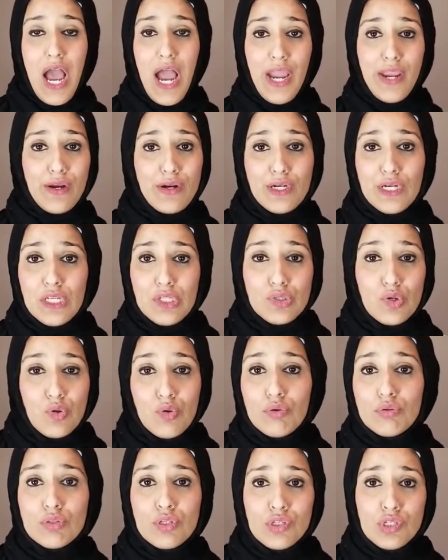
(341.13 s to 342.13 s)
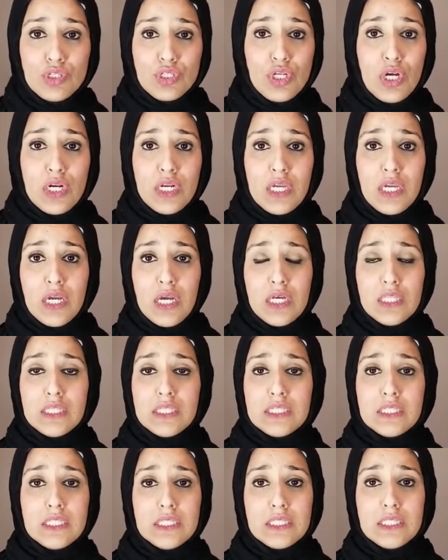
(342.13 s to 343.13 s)
I already told Nurse Nadia
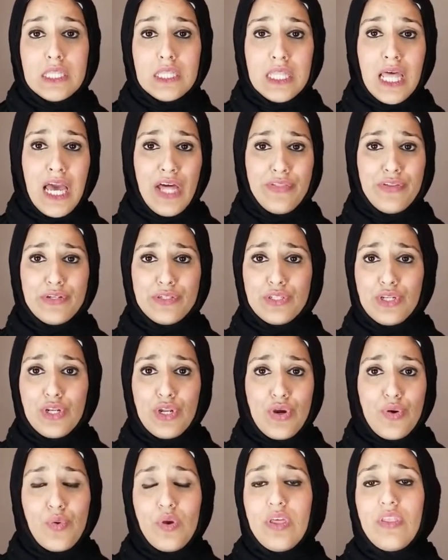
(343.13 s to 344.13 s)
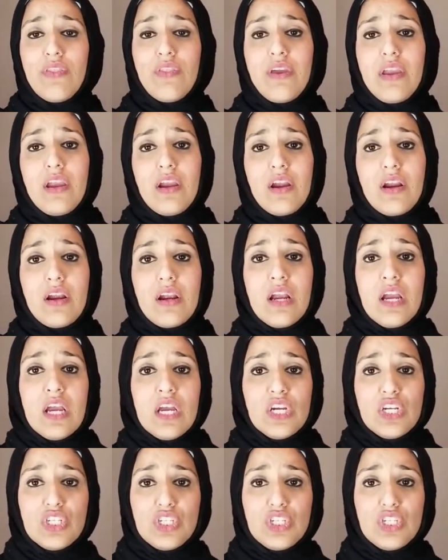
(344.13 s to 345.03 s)
this, and that. There's a note in there.